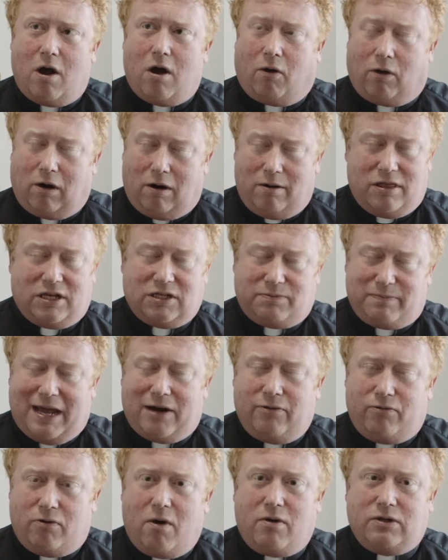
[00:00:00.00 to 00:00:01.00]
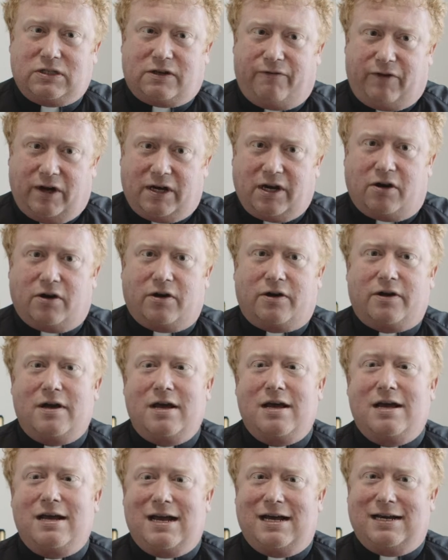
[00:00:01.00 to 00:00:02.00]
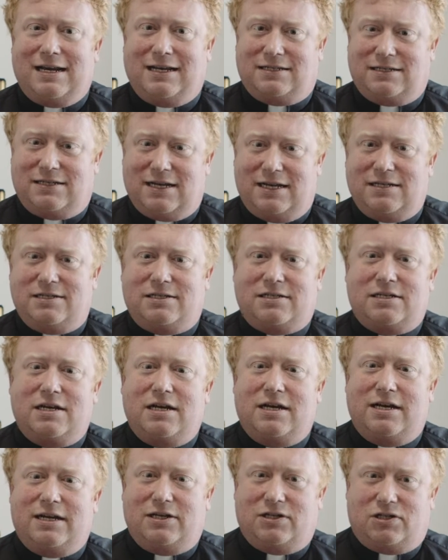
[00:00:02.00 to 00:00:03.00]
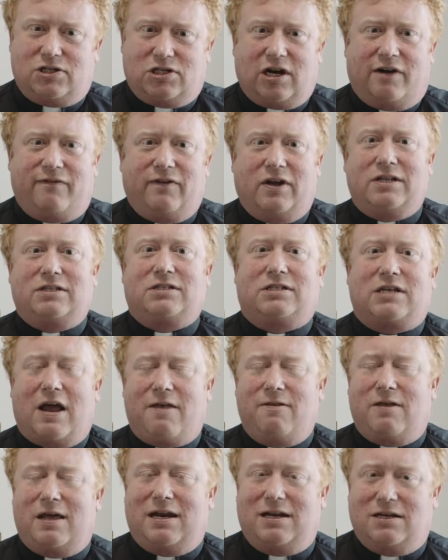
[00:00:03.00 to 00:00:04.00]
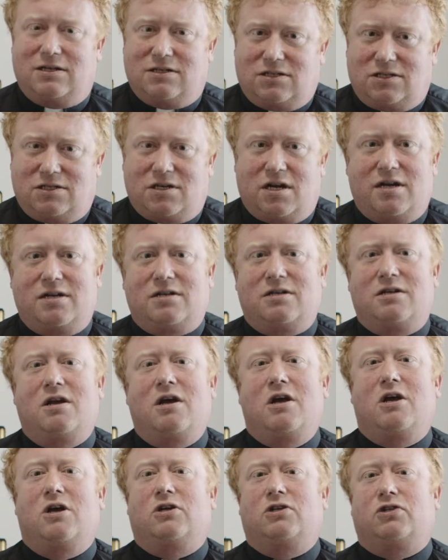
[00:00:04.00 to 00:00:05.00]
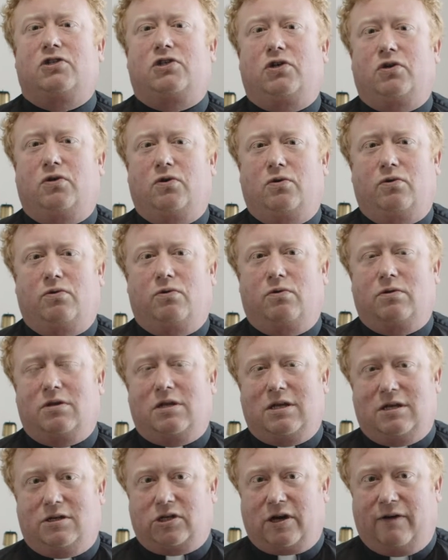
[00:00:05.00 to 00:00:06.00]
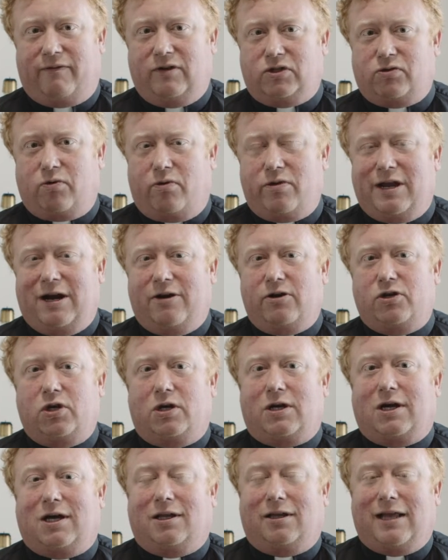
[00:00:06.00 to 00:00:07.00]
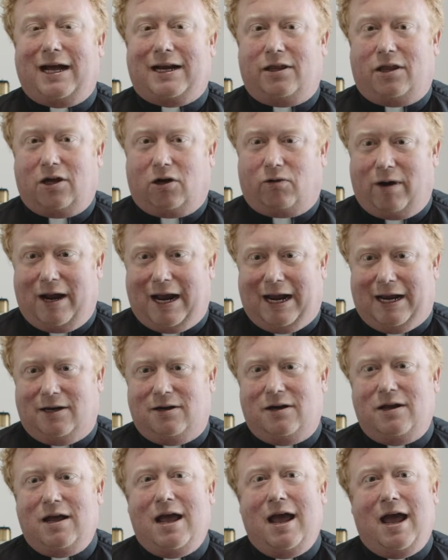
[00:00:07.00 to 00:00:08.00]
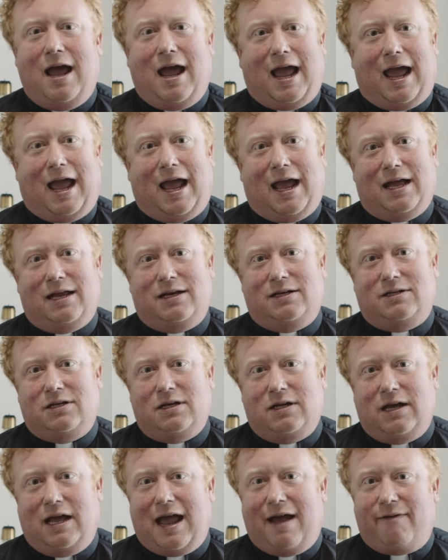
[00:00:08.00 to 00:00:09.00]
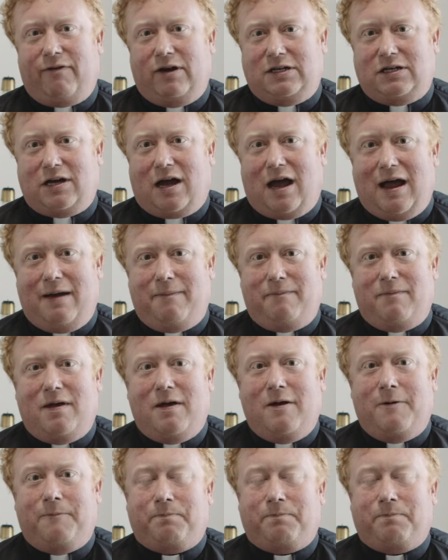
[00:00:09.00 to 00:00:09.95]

this man who owns a vineyard, and he sends his servants and then his son to the servants who are there to collect the grain. And every time